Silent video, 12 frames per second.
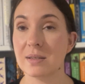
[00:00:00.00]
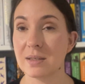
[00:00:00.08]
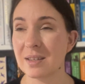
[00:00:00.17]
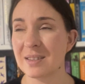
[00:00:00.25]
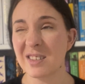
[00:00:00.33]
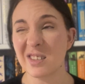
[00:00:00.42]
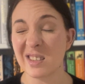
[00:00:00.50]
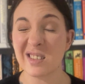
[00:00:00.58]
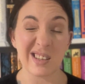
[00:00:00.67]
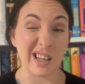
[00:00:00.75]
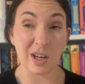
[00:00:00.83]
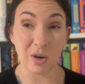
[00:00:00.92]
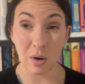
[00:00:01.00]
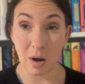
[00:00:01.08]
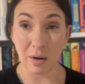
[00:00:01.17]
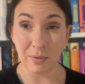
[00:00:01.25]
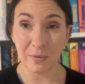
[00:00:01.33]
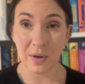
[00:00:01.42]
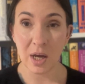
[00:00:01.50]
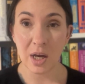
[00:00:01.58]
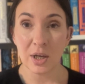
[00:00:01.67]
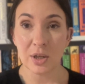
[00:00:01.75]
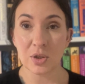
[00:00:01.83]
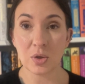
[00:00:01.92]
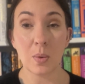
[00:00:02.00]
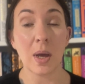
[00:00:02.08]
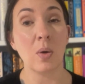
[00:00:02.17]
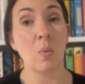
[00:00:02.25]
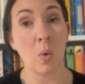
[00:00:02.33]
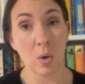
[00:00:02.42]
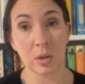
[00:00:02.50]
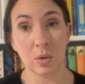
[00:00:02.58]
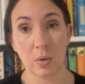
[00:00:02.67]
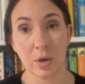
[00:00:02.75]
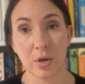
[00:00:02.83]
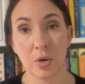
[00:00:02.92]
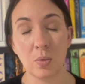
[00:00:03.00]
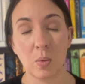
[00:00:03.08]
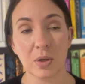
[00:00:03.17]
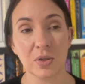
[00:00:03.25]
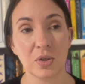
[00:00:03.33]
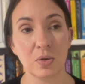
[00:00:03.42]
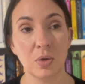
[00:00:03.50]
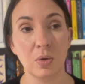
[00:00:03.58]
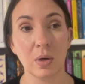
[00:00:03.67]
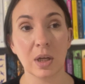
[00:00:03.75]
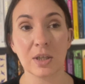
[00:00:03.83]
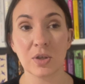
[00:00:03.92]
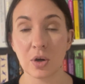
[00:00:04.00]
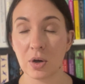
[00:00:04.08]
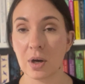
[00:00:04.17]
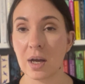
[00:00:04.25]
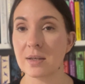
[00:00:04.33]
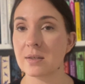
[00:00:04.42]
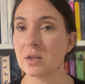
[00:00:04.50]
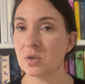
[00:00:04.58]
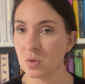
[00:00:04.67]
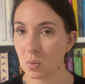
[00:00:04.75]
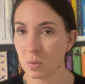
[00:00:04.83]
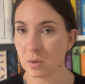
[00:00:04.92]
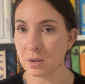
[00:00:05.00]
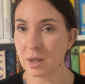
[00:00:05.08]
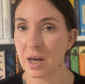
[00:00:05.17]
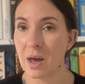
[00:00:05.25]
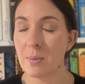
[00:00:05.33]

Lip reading: essentially selling her off to a warlord who wants to utilize her as a tool